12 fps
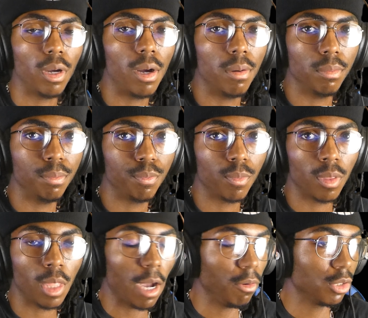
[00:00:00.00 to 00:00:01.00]
Um,
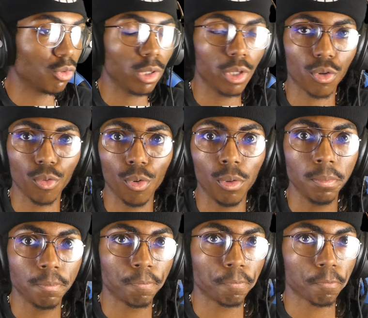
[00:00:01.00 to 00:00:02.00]
that was really
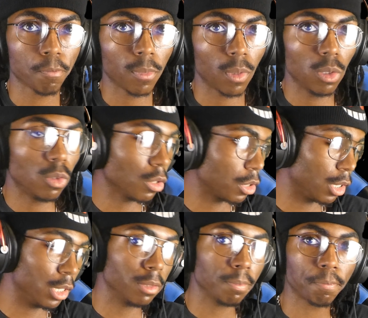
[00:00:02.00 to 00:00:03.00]
cool. Looks
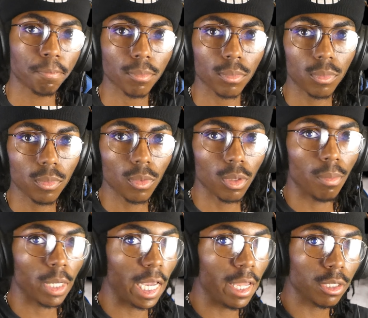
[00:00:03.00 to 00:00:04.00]
good.
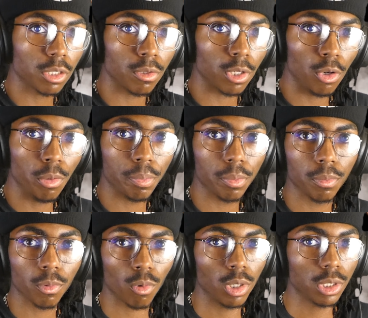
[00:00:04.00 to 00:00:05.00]
Mechanics are dope.
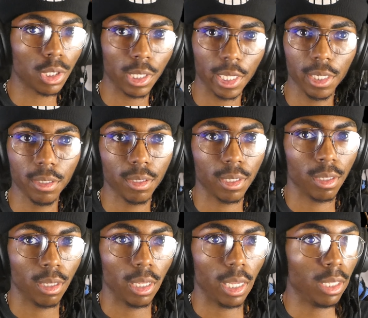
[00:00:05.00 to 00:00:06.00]
Runs
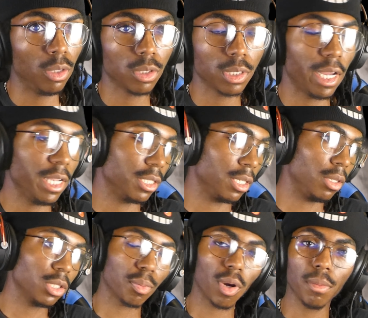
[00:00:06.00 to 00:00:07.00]
clean. It looks nice and it
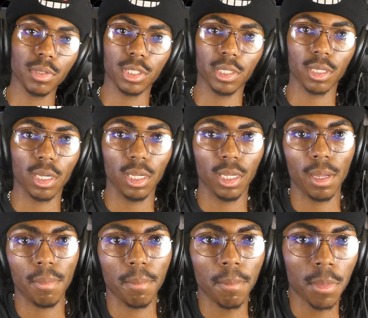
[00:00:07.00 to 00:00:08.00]
looks promising.
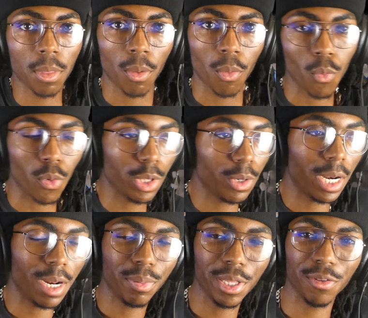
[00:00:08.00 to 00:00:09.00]
Um, whether or not
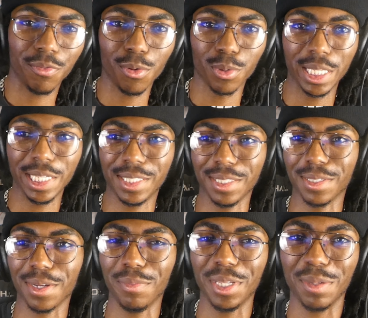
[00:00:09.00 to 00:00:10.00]
I play the full release is
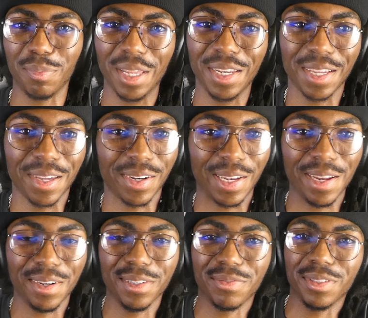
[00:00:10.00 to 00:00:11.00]
going to be depending on a lot
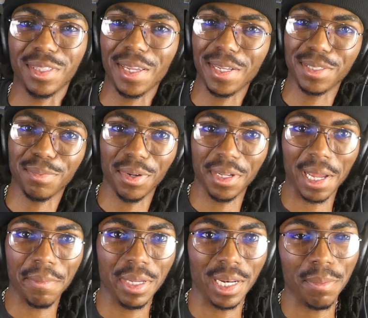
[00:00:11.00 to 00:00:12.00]
of different things, but
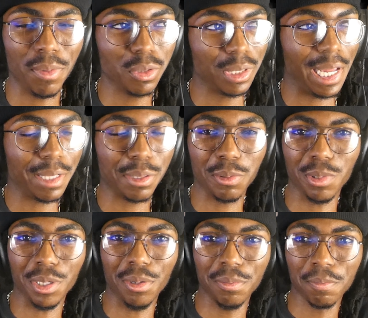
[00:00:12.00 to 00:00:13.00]
I mean, I most likely
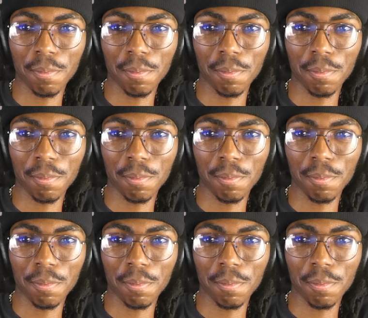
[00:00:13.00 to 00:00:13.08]
will.